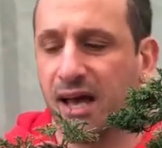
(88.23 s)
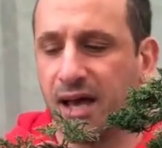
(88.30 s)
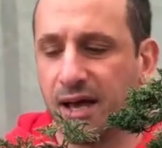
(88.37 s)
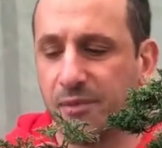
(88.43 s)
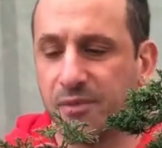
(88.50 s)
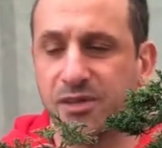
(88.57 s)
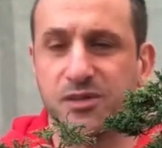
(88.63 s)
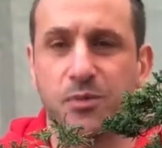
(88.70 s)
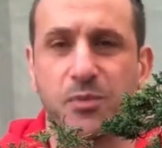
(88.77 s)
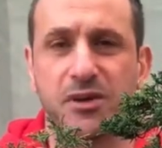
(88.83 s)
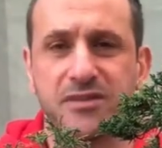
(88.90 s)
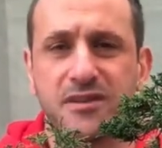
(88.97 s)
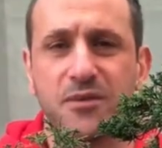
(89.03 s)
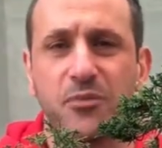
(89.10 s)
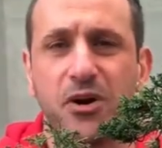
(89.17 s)
into a
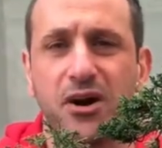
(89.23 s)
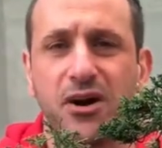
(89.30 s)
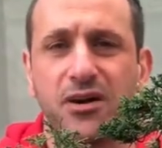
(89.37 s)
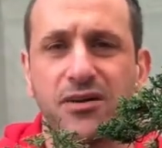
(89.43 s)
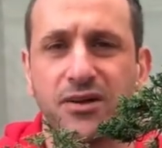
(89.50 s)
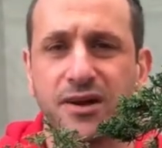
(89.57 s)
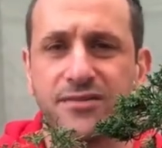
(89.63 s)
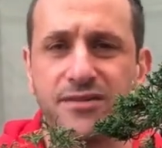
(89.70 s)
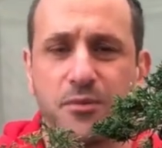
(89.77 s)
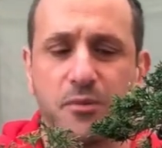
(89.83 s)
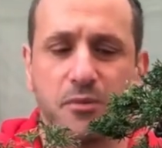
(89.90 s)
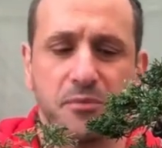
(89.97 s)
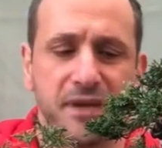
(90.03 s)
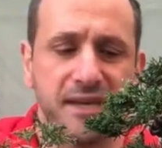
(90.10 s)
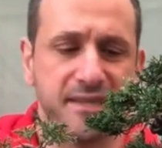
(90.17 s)
bonsai pot, nice open
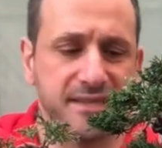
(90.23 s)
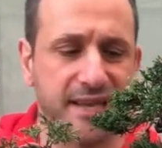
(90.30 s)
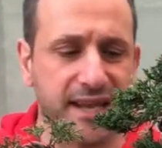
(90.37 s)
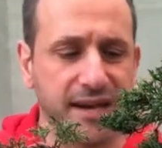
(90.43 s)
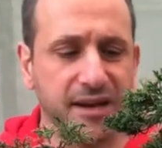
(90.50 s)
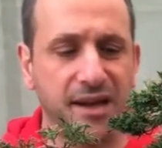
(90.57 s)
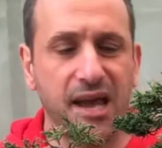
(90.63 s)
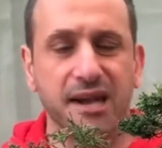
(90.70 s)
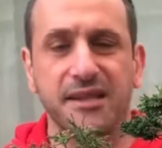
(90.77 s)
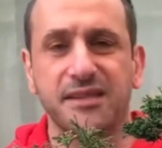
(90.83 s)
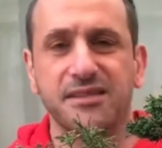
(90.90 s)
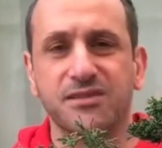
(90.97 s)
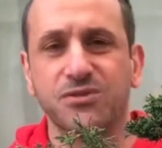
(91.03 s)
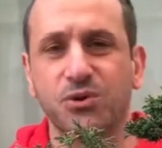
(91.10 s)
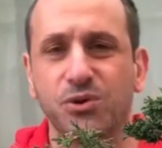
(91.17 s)
mix, get it out of
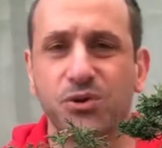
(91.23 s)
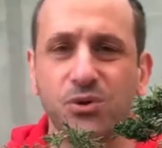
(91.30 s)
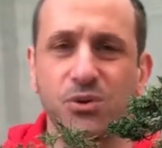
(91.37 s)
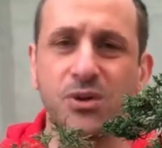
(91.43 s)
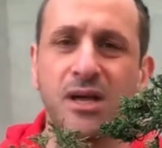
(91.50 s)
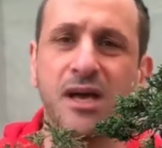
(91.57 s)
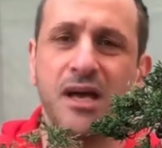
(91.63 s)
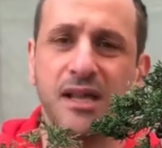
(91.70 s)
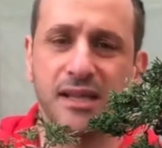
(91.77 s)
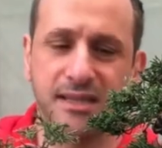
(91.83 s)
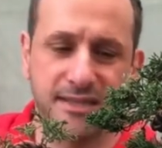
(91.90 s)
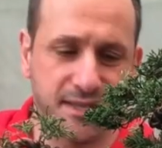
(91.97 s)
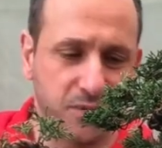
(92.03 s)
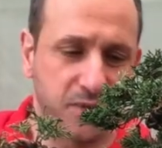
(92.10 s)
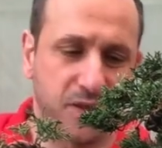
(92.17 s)
this soil. Let's
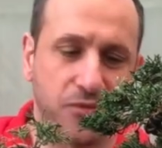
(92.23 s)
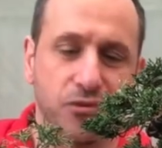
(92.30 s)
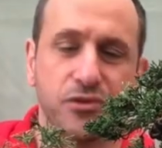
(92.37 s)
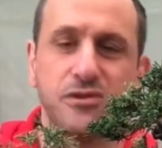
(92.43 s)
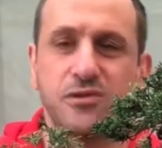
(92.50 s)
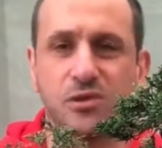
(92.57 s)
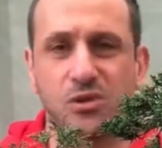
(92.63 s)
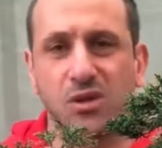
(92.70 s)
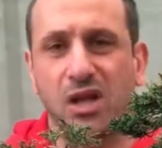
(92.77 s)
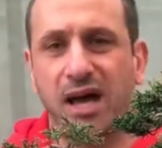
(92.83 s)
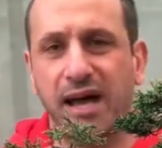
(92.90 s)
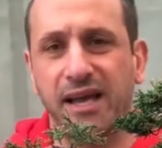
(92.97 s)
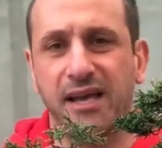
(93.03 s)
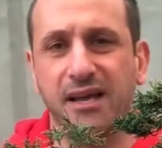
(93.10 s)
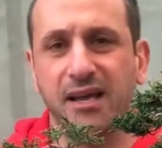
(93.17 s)
see what the roots look
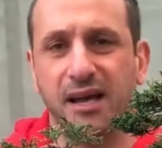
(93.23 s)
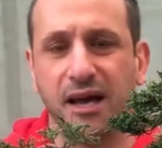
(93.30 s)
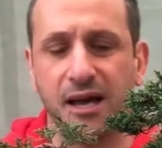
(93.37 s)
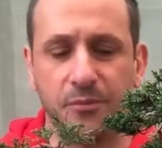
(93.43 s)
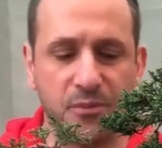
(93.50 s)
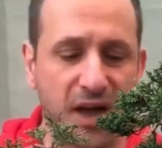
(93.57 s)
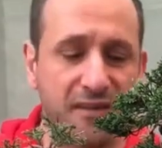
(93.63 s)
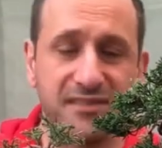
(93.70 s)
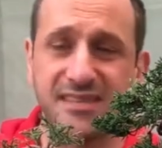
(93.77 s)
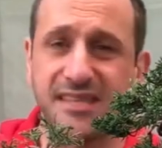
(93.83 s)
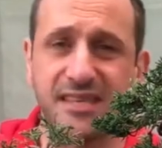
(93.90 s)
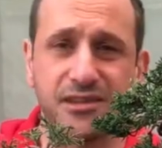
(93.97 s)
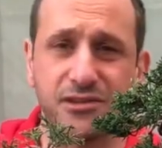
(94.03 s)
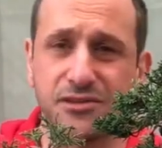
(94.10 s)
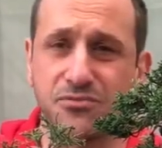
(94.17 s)
like. I haven't seen
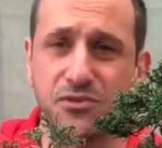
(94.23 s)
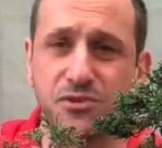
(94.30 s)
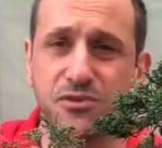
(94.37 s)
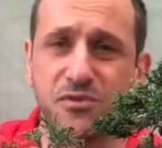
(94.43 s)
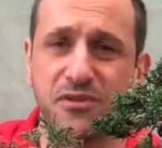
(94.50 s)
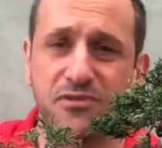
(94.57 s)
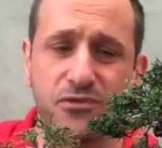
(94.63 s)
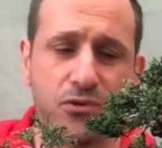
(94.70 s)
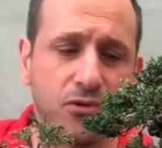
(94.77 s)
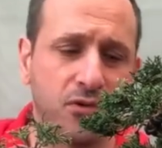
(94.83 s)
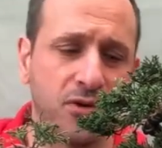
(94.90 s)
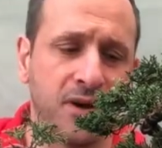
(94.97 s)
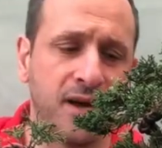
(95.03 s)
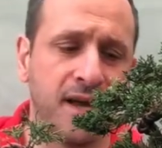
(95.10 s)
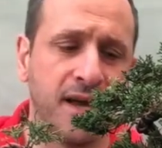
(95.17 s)
those roots before.
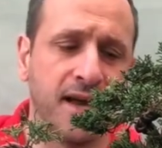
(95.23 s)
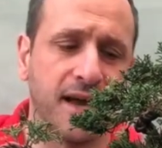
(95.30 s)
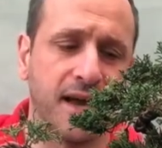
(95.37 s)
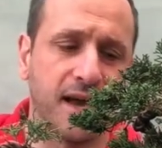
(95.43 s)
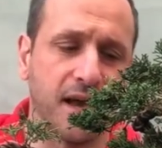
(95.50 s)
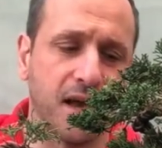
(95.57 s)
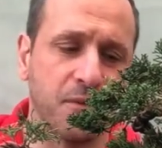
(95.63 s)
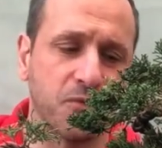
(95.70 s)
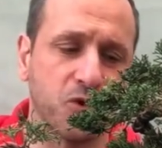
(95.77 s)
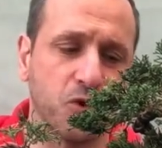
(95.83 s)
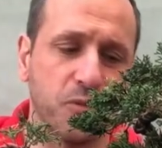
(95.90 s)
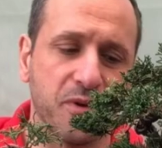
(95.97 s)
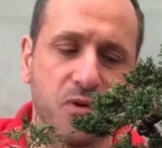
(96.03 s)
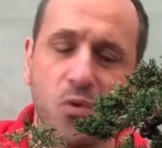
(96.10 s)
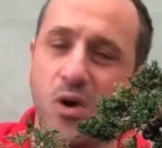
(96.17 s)
Could
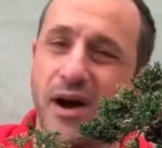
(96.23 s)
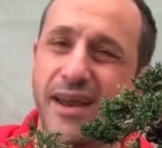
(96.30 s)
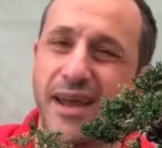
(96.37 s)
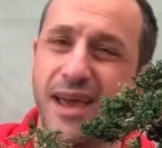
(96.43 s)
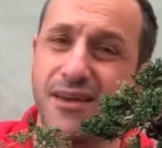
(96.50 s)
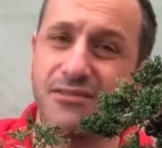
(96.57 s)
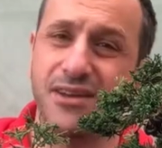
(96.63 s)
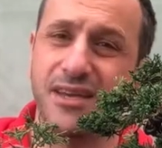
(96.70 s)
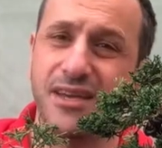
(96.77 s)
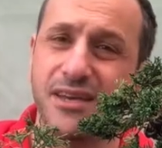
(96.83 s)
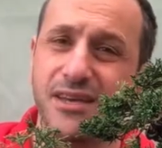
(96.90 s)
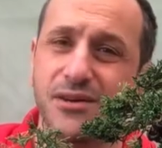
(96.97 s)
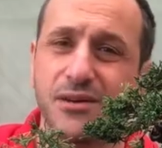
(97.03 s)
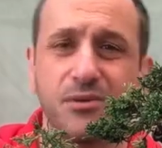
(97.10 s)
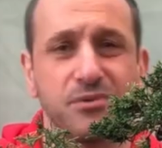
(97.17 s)
be quite
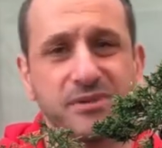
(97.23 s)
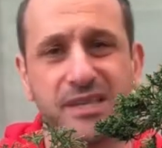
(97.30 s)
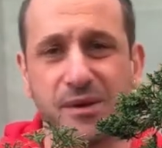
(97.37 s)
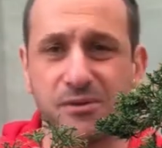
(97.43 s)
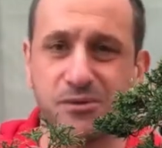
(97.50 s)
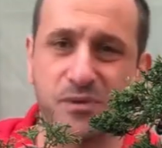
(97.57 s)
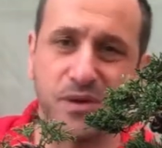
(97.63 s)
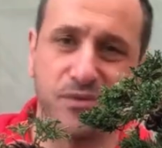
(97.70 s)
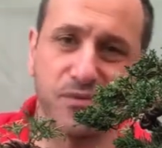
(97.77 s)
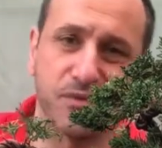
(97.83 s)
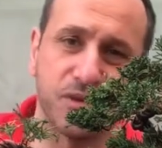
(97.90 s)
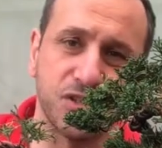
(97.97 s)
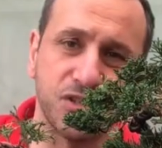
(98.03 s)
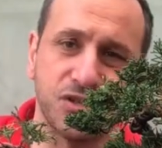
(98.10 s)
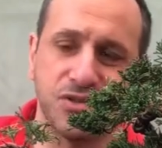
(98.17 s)
heavy, see how much we can
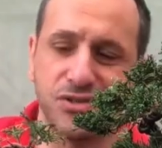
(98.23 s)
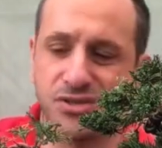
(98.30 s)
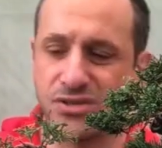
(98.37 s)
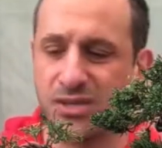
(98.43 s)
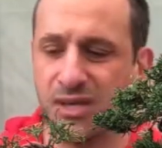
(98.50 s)
reduce.